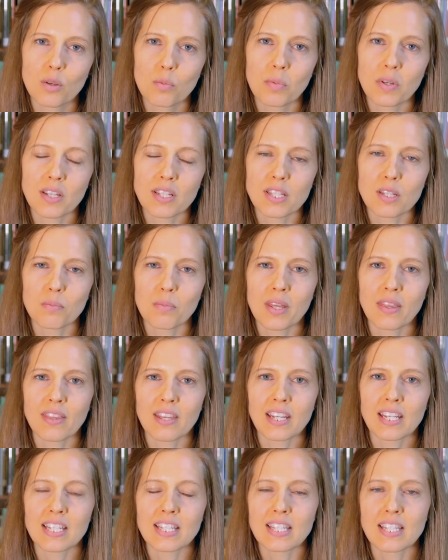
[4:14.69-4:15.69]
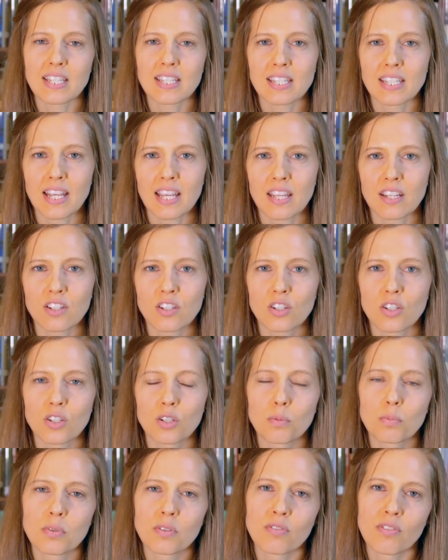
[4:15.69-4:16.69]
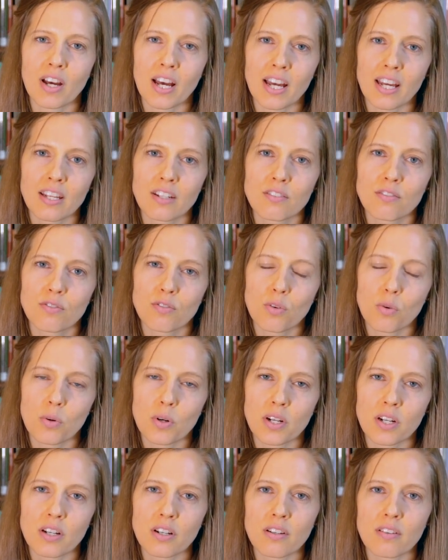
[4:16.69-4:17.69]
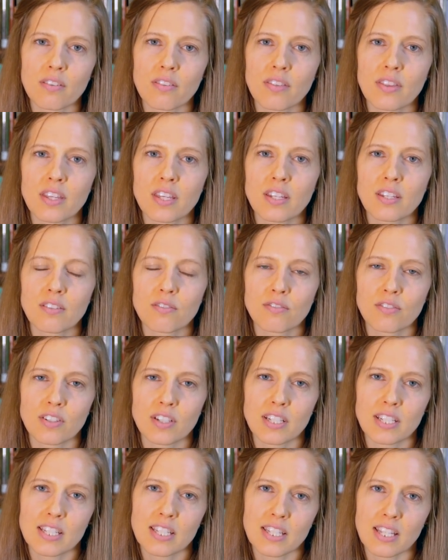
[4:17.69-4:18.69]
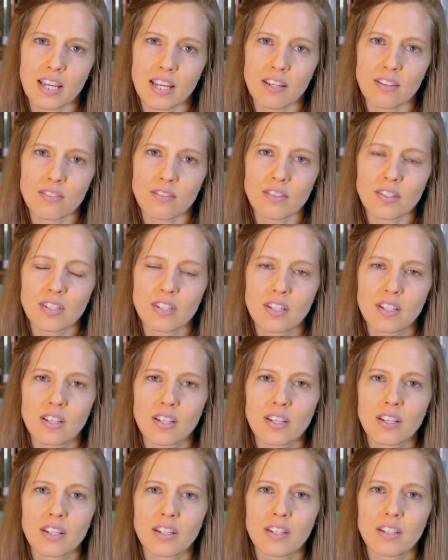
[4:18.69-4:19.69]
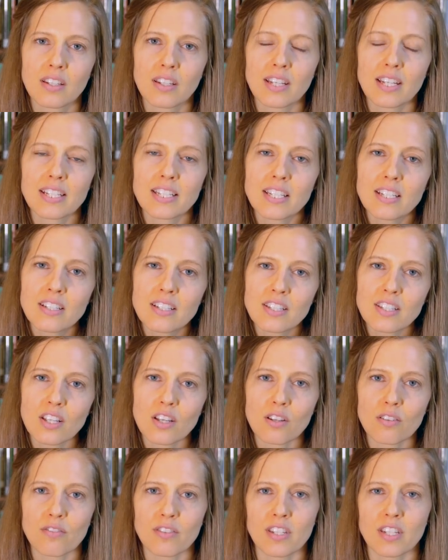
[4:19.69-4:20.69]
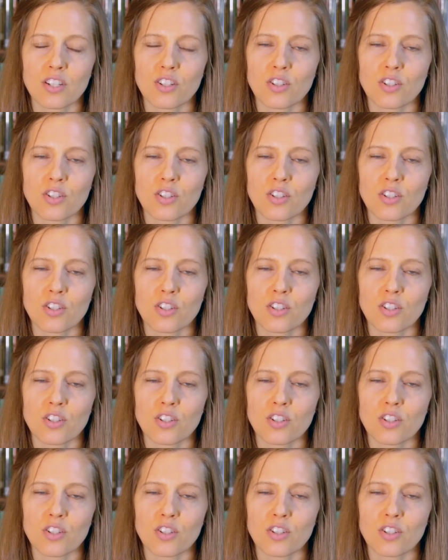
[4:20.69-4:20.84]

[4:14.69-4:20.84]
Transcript: because it meant that his estate could provide for the freed slaves. It didn't solve the